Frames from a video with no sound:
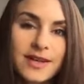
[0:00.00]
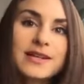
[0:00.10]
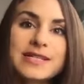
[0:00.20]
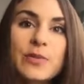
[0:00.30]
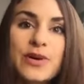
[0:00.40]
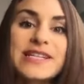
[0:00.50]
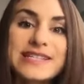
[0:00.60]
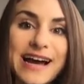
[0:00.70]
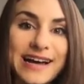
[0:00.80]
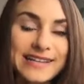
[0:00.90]
someone
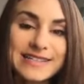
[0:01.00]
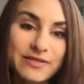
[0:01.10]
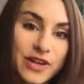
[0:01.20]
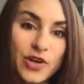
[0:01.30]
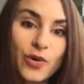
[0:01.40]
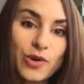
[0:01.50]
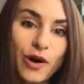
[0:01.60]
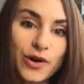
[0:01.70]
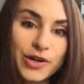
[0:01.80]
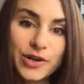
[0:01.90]
decides that they no
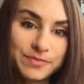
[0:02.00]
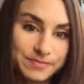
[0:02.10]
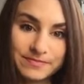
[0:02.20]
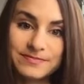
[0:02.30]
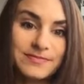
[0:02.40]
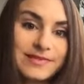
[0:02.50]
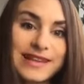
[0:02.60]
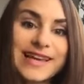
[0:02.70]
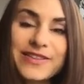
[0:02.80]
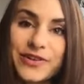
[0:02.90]
longer
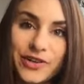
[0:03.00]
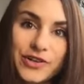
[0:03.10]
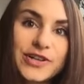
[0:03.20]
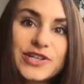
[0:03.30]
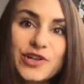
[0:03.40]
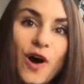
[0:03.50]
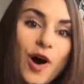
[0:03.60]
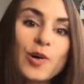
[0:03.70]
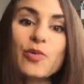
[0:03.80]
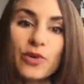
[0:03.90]
like their current
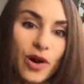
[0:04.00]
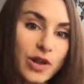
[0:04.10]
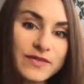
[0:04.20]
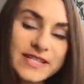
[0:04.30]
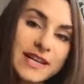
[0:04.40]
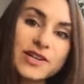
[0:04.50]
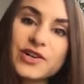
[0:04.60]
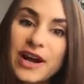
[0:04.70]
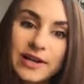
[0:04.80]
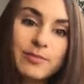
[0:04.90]
job, or all of a sudden
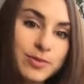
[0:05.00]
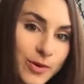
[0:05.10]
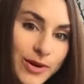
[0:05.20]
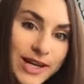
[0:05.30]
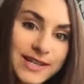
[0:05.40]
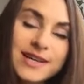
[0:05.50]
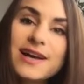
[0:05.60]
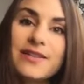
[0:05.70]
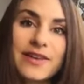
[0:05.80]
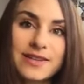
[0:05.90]
they're unemployed,
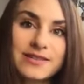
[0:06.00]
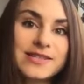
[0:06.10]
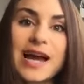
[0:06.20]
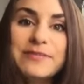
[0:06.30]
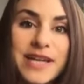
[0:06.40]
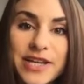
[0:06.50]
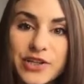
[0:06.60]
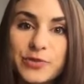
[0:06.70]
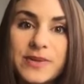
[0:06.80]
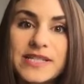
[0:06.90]
it's time to get a
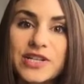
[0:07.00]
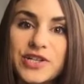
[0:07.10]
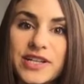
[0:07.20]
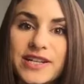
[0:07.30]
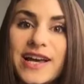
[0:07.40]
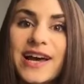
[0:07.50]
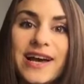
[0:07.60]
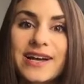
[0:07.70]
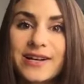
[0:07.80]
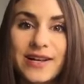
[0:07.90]
new position,
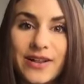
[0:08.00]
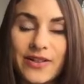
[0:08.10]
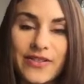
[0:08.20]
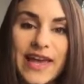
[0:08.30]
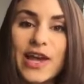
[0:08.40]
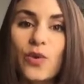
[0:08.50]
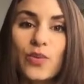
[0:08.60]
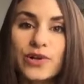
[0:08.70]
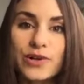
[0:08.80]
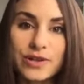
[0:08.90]
they
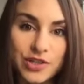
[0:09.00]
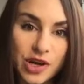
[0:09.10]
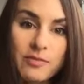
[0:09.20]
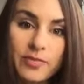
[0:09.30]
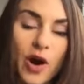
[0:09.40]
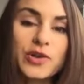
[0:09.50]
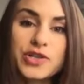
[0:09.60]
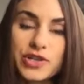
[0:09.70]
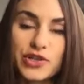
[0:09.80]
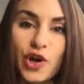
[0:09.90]
will jump onto
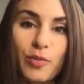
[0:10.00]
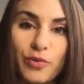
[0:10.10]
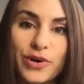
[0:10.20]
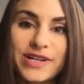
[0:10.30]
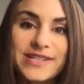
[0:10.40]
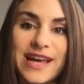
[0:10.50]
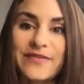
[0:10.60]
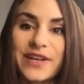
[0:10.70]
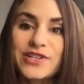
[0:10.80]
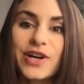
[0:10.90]
the job boards and
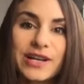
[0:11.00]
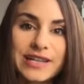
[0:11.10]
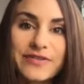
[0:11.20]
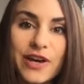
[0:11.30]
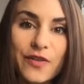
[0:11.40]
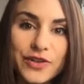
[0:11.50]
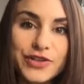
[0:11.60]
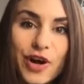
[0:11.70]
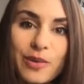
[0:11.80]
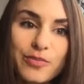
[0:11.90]
they start living on the
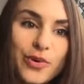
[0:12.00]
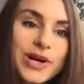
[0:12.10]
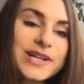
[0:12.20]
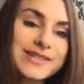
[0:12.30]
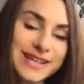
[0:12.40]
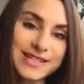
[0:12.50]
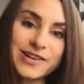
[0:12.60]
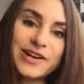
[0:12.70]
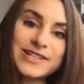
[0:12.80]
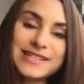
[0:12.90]
job boards, they
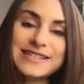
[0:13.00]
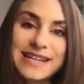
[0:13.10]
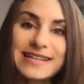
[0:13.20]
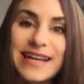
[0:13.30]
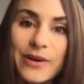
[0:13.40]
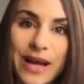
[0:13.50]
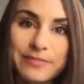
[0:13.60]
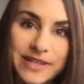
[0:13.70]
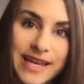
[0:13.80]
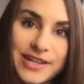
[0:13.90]
start sending out
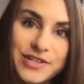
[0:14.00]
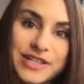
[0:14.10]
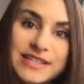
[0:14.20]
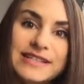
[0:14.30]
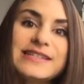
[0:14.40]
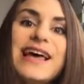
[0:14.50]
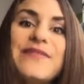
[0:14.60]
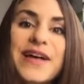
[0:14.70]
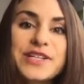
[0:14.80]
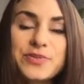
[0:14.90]
applications, and
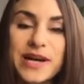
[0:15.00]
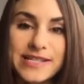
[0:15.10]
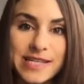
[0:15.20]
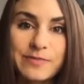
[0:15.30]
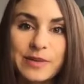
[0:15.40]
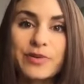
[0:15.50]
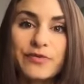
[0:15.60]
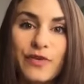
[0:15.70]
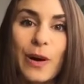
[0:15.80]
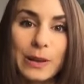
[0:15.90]
that's where I see people
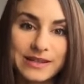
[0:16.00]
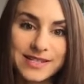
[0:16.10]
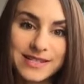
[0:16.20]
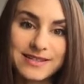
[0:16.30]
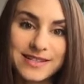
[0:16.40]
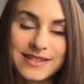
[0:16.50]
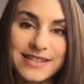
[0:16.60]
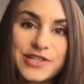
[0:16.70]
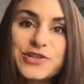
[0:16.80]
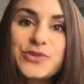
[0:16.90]
fall into
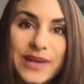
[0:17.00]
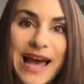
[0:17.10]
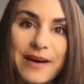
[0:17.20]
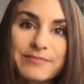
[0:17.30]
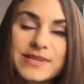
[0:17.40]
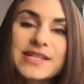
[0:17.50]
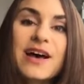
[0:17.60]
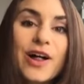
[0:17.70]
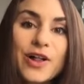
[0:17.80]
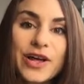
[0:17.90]
these two camps.
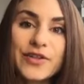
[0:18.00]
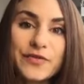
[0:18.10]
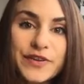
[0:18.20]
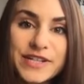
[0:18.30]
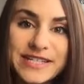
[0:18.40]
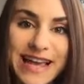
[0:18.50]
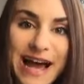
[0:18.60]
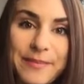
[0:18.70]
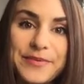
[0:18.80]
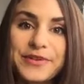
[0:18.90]
In the first
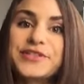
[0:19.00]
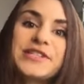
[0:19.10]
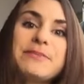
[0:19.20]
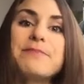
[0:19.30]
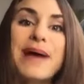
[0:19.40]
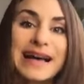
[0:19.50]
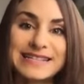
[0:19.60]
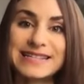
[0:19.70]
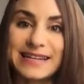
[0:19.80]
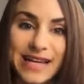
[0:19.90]
camp, they're just mass
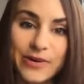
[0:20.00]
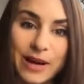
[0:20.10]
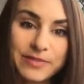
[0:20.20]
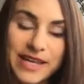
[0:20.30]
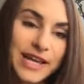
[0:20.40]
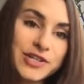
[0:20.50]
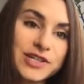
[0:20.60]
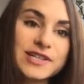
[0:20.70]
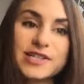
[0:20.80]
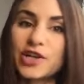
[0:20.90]
sending out
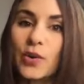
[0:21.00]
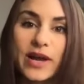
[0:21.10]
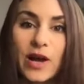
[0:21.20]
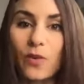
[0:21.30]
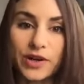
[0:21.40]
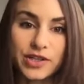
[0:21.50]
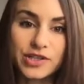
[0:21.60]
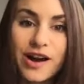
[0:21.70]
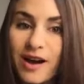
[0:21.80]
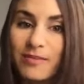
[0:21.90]
applications. They're going, I want a
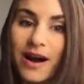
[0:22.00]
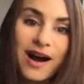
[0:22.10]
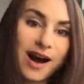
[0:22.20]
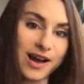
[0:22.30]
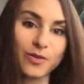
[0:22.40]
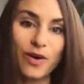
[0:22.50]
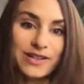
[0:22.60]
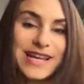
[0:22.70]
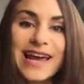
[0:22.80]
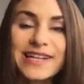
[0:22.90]
job. I want
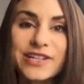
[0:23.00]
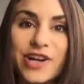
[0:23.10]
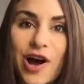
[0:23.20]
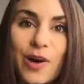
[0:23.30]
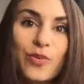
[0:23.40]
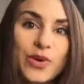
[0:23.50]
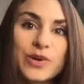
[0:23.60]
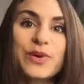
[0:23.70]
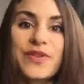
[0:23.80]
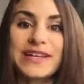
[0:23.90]
any job. Where
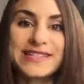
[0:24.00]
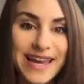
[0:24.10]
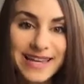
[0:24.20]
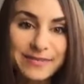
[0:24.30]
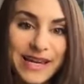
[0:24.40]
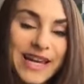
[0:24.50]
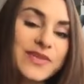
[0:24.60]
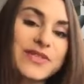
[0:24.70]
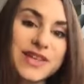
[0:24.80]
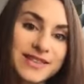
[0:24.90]
will they take me? And they
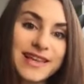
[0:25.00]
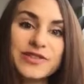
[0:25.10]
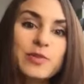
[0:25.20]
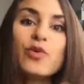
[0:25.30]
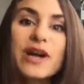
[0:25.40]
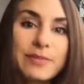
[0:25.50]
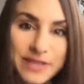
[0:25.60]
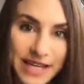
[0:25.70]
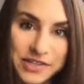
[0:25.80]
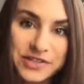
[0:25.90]
think that the more
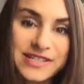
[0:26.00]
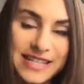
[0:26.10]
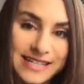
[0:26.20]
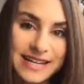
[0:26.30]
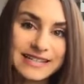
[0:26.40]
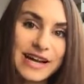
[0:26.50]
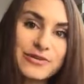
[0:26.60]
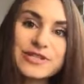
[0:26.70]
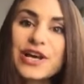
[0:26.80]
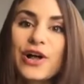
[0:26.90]
applications they send out,
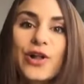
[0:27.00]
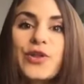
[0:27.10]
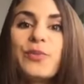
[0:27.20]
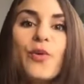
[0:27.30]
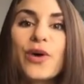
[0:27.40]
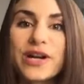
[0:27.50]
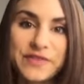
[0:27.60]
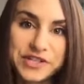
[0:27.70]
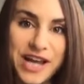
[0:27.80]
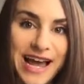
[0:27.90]
the more of a
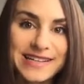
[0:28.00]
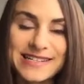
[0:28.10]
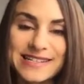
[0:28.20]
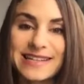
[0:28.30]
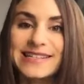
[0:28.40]
chance that